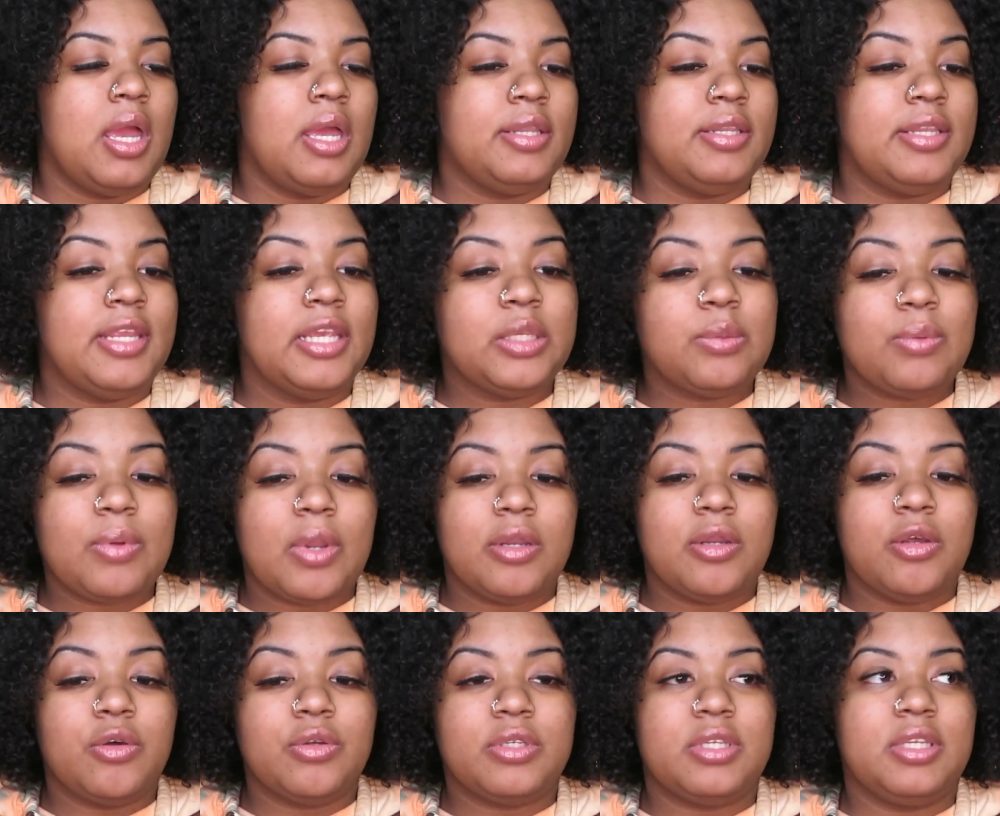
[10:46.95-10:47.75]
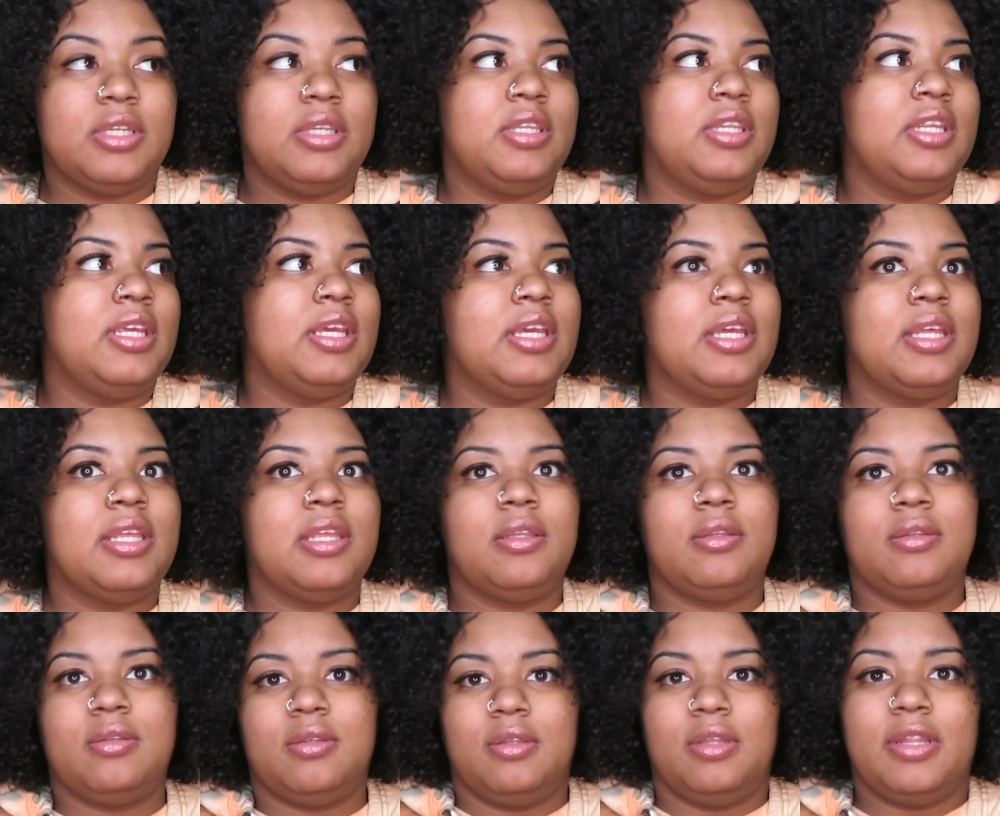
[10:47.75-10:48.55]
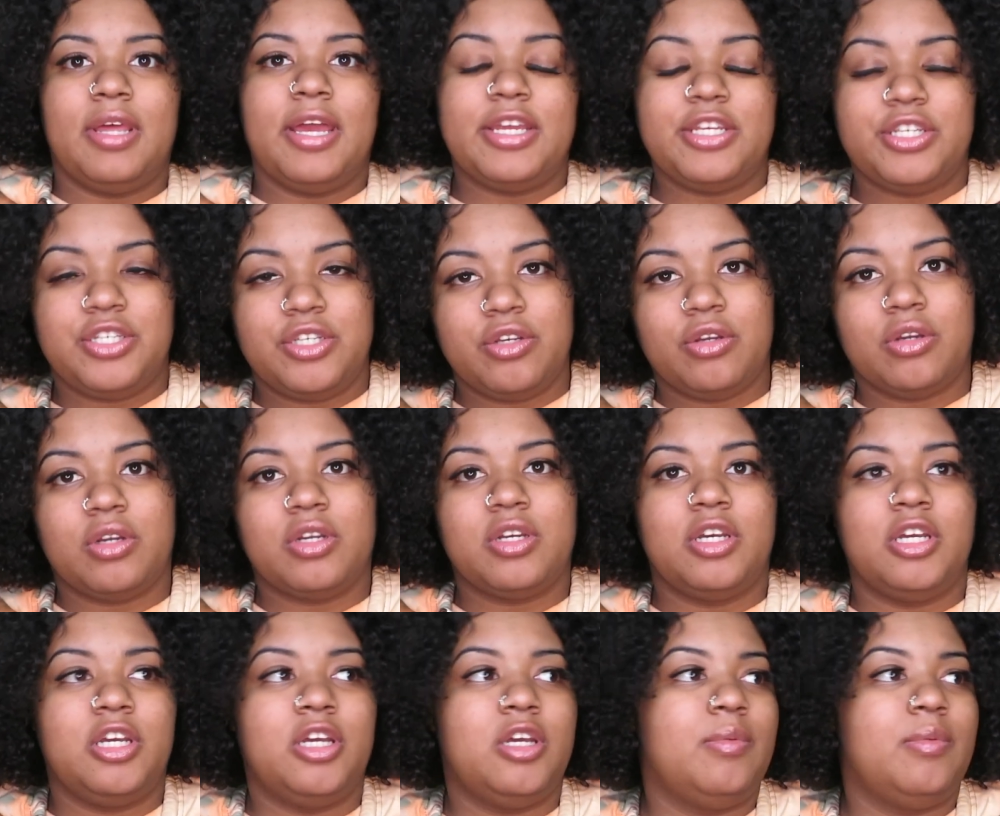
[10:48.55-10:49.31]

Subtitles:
that's when I noticed it. Then last year